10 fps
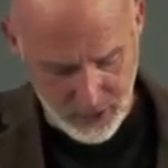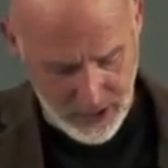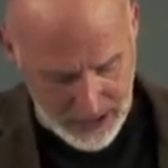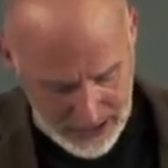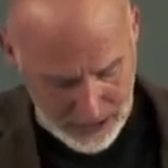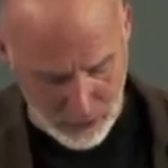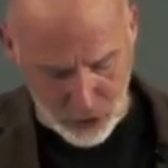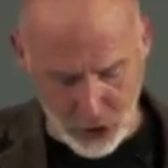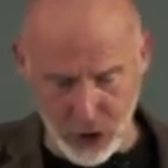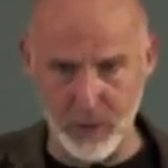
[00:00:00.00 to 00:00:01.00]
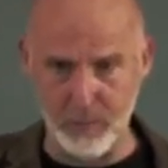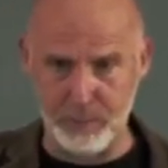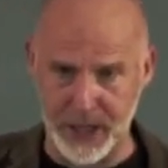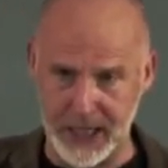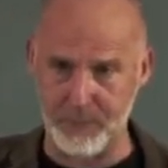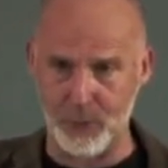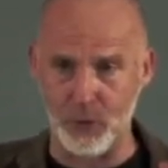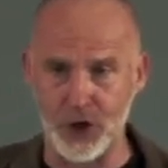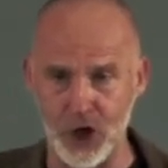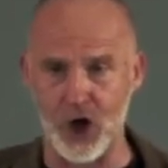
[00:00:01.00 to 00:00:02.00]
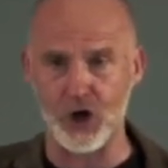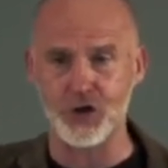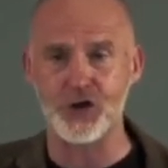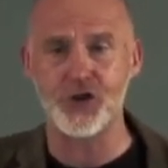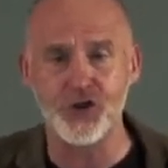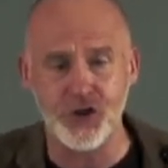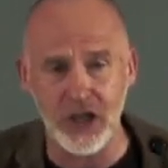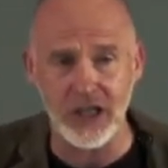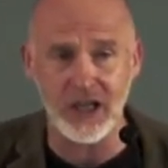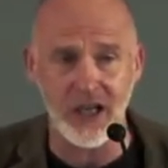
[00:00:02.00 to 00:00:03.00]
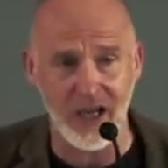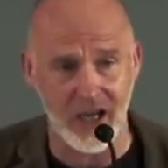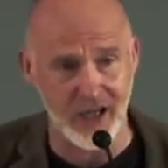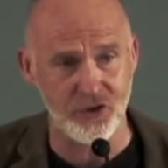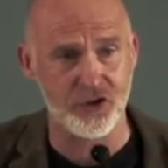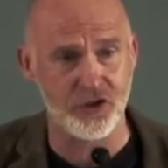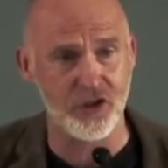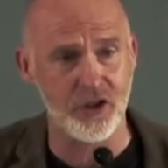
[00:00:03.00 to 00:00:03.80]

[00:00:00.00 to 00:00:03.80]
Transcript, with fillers: How come people can't see it?